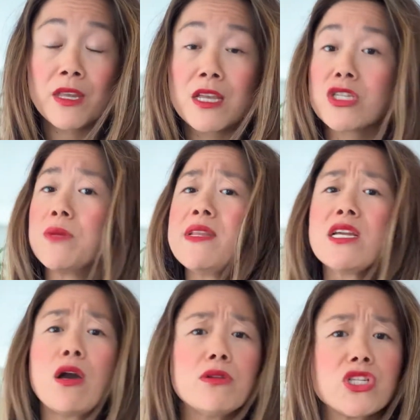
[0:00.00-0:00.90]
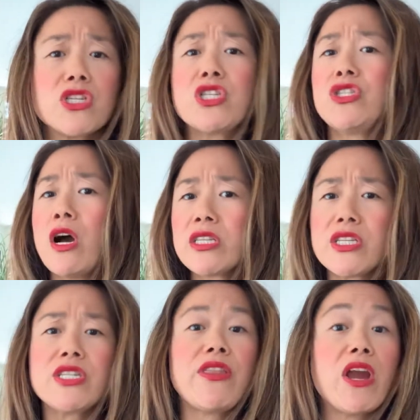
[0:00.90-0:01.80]
So many coaches,
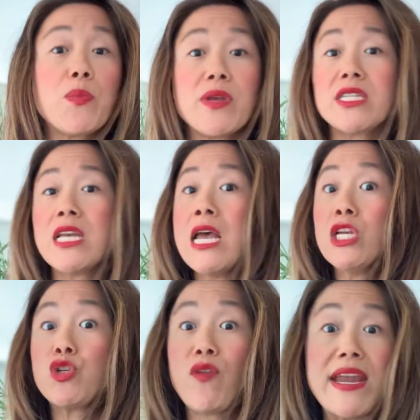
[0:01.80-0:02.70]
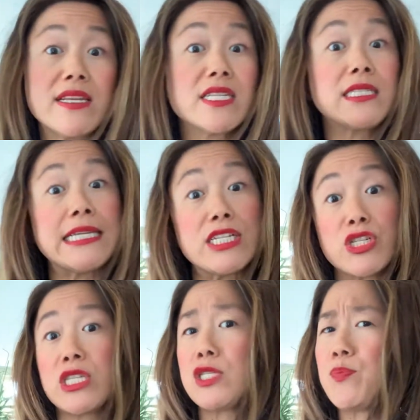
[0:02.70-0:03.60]
doctors, therapists, trainers,
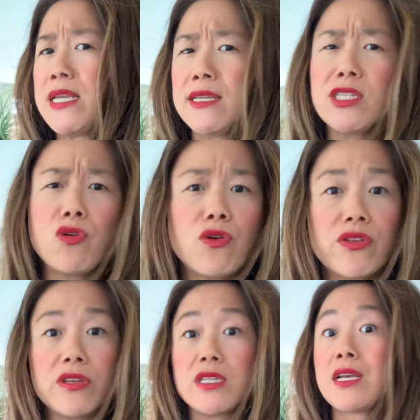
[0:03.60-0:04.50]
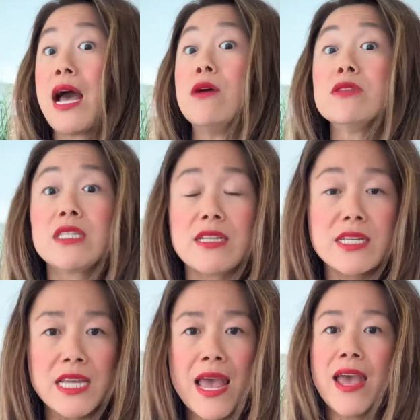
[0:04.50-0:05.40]
teachers, speakers, authors, counselors
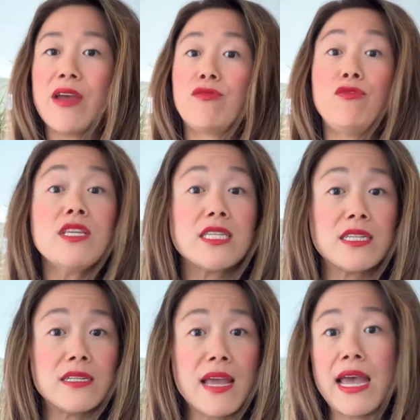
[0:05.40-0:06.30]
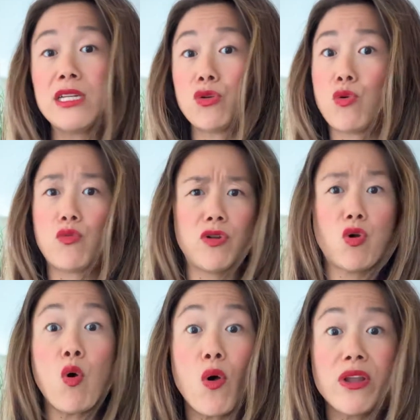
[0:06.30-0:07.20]
have written and or
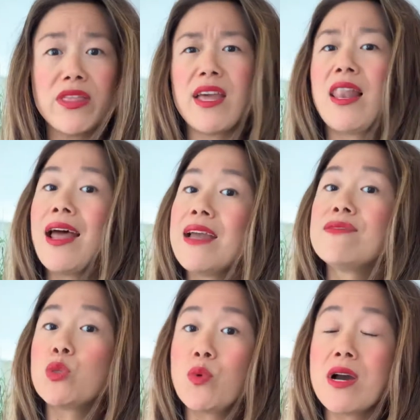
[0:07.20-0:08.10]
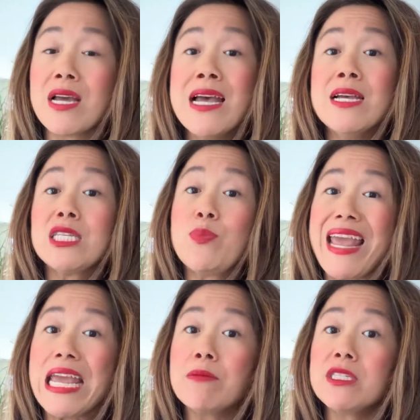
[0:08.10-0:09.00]
recorded their life's work to be
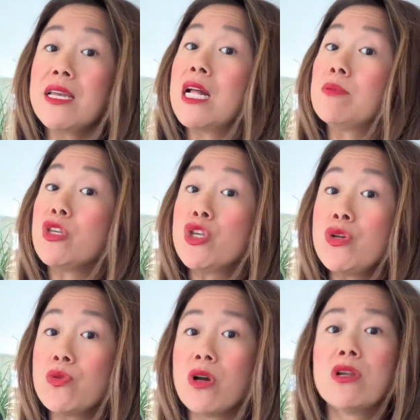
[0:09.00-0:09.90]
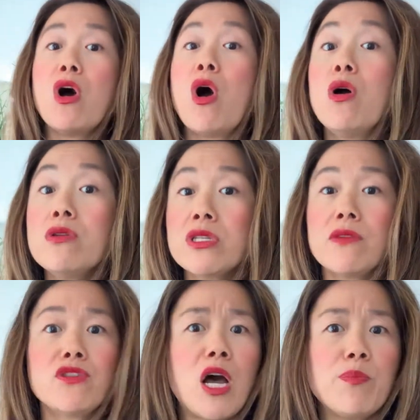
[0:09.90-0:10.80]
able to help you on a host
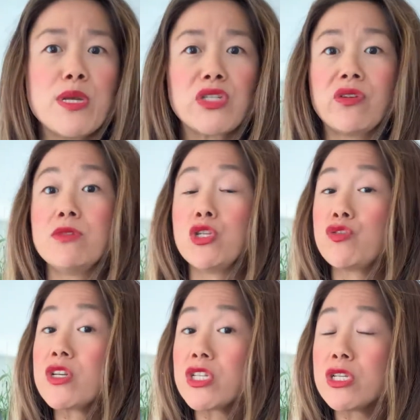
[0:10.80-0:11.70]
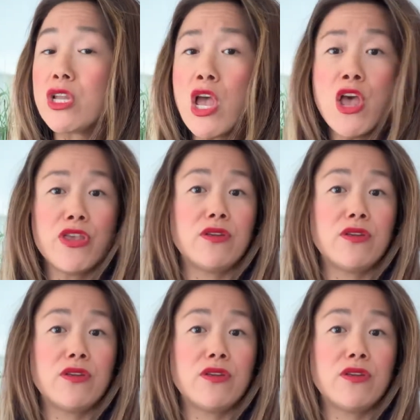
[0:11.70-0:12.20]
of topics from nutrition through